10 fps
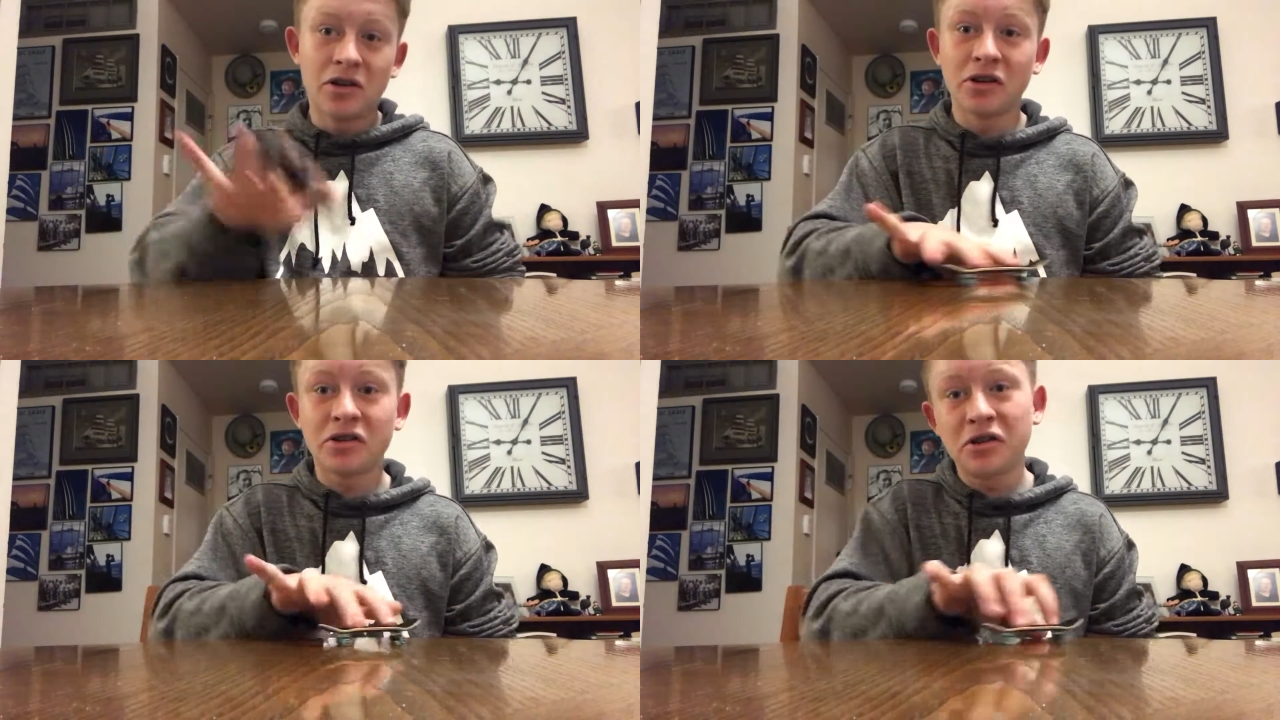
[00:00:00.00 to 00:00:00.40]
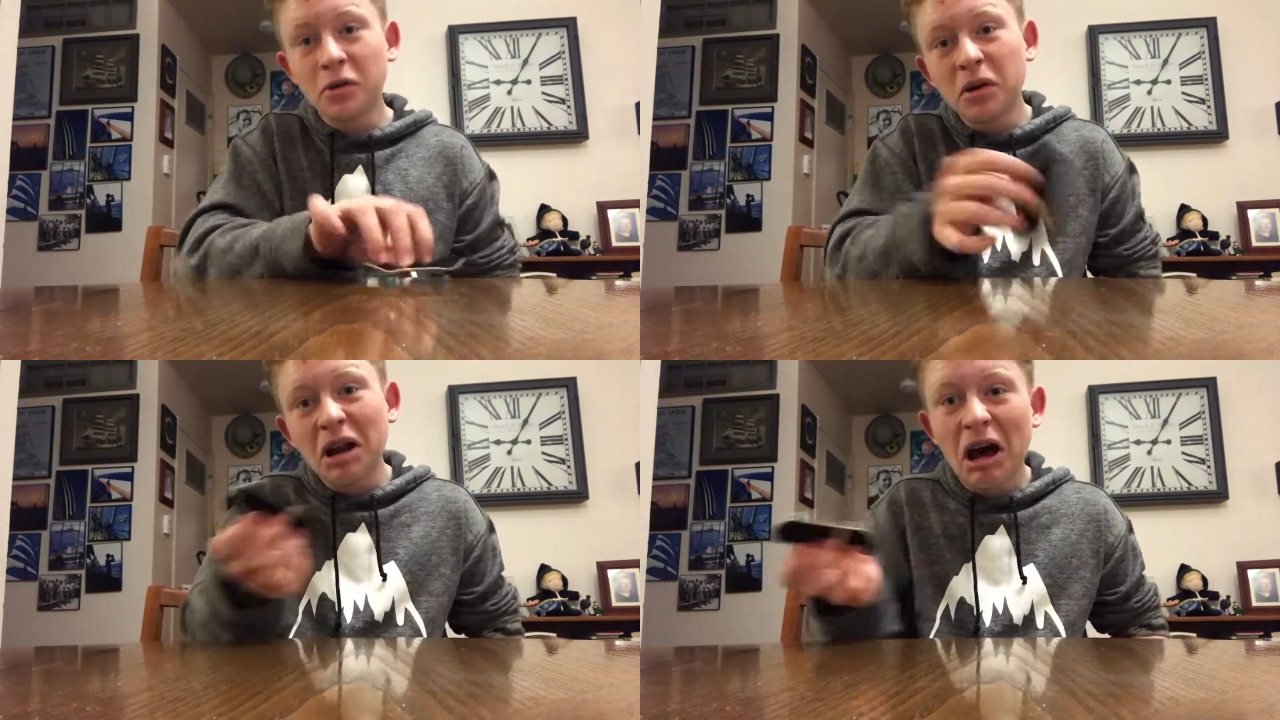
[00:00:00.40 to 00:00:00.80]
Just
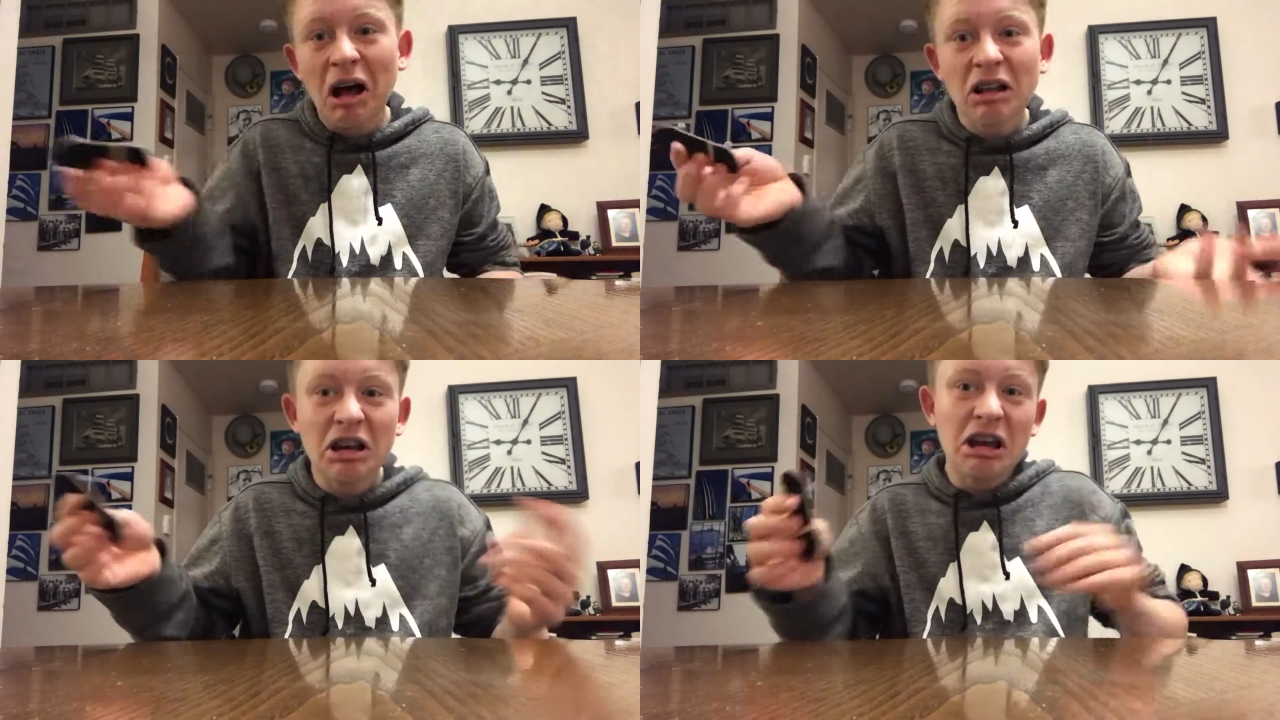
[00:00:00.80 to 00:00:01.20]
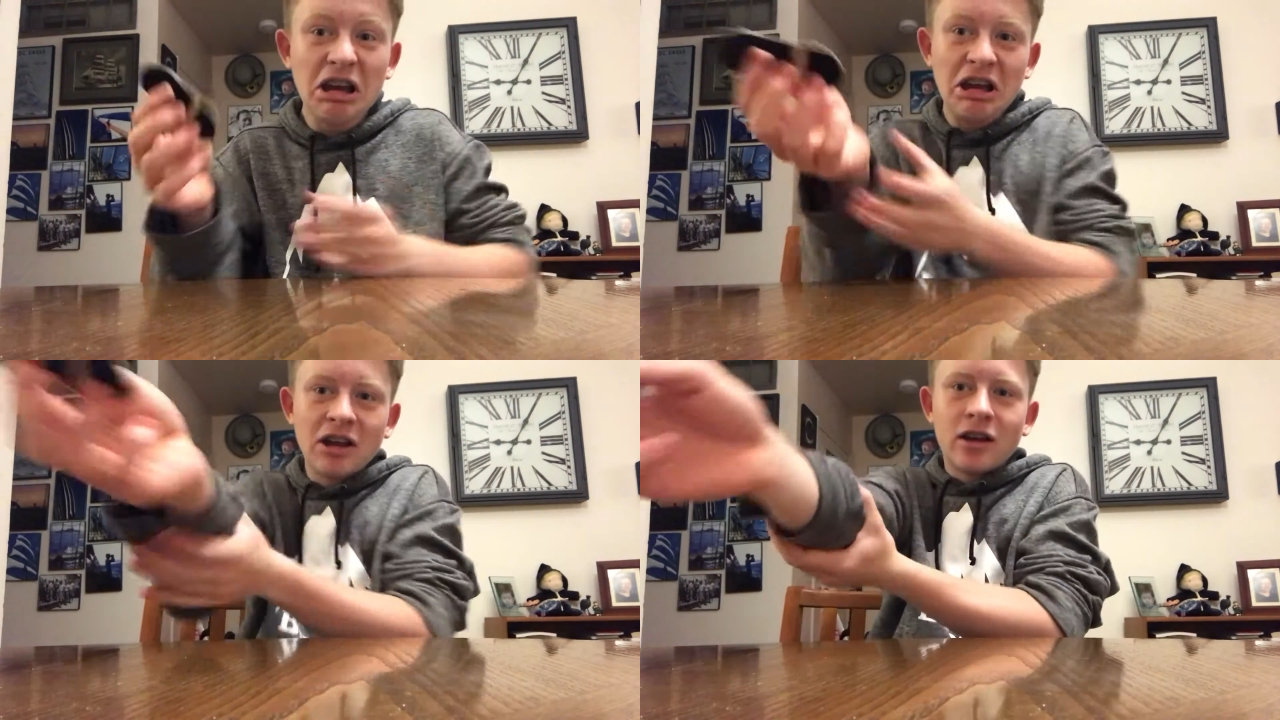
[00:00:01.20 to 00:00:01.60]
do an ollie.
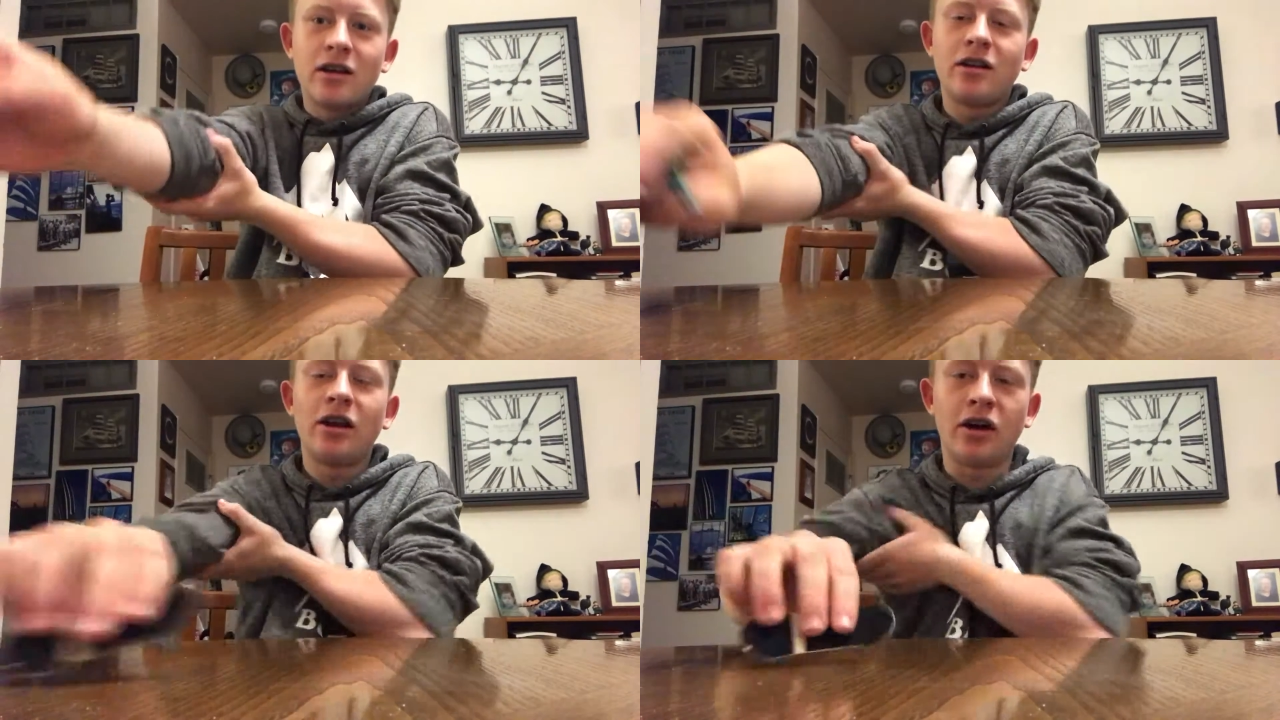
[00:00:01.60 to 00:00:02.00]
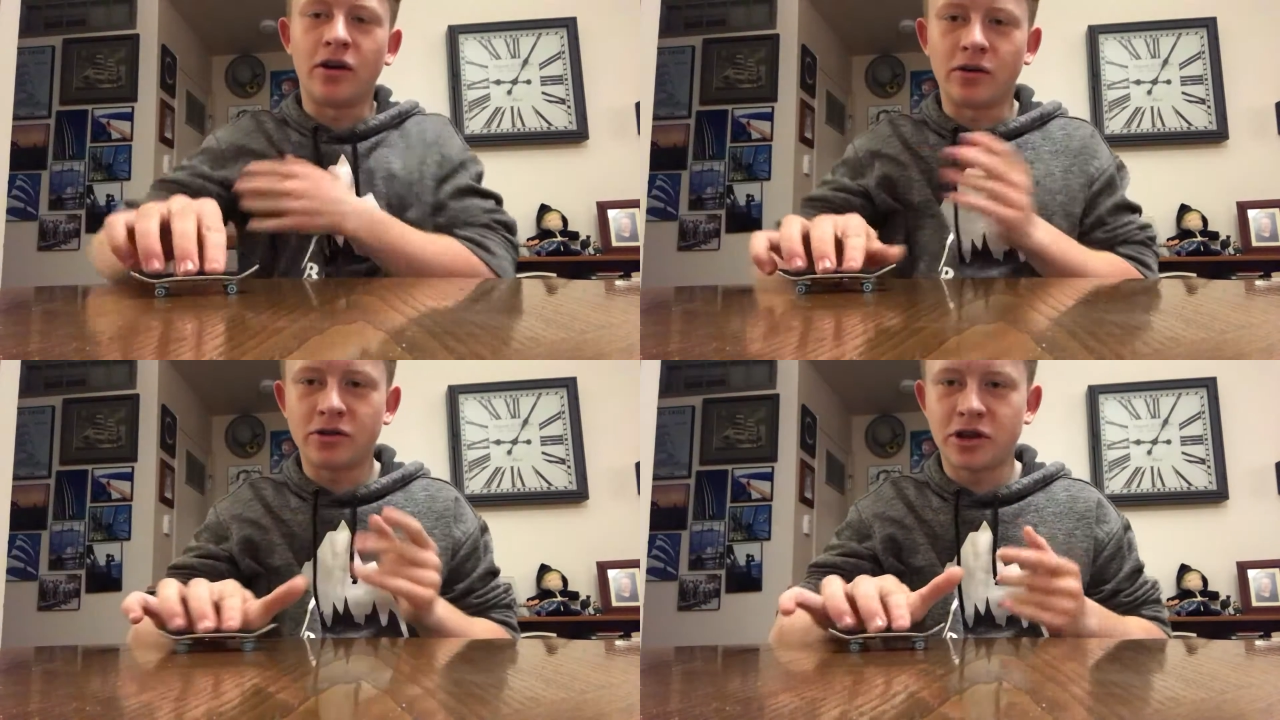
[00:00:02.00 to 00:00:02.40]
No,